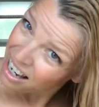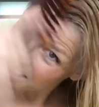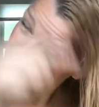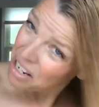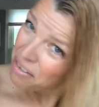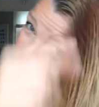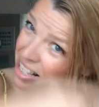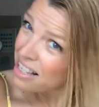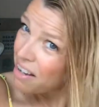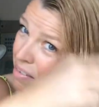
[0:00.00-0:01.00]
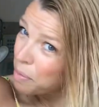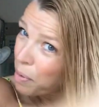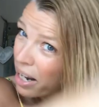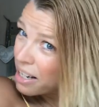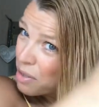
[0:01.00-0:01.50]
And I don't necessarily
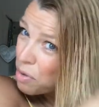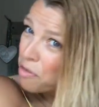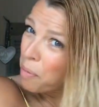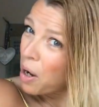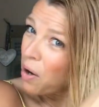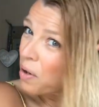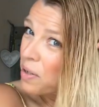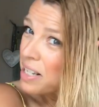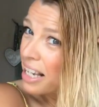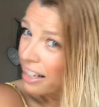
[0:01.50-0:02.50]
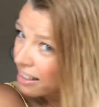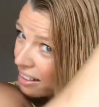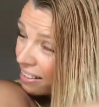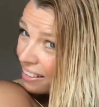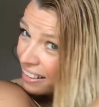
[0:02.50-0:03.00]
put any sort of parting
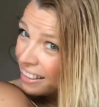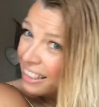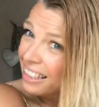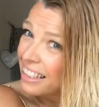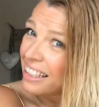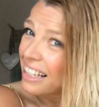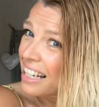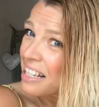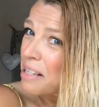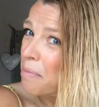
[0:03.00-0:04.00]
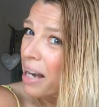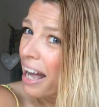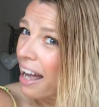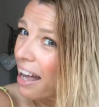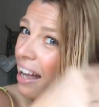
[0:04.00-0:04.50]
into my
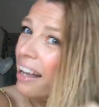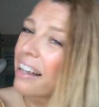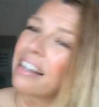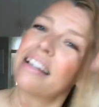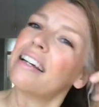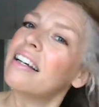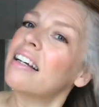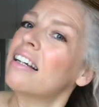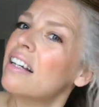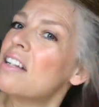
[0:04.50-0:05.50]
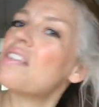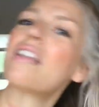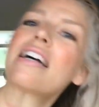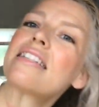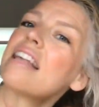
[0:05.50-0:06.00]
hair. So
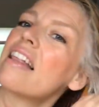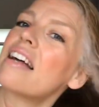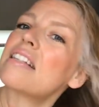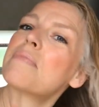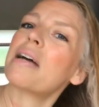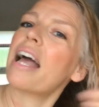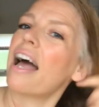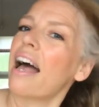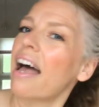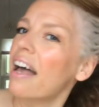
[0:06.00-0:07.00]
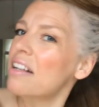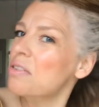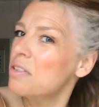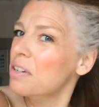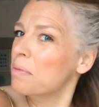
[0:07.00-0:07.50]
that's it, that's my hair,
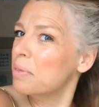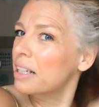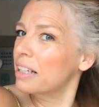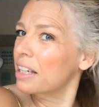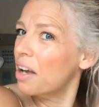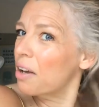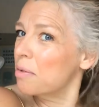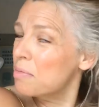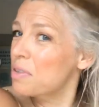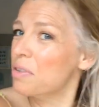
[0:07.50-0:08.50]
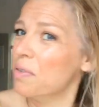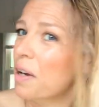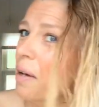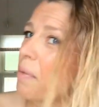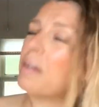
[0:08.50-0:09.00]
sort of completely combed
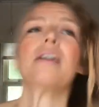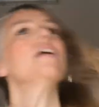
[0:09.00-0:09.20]
through.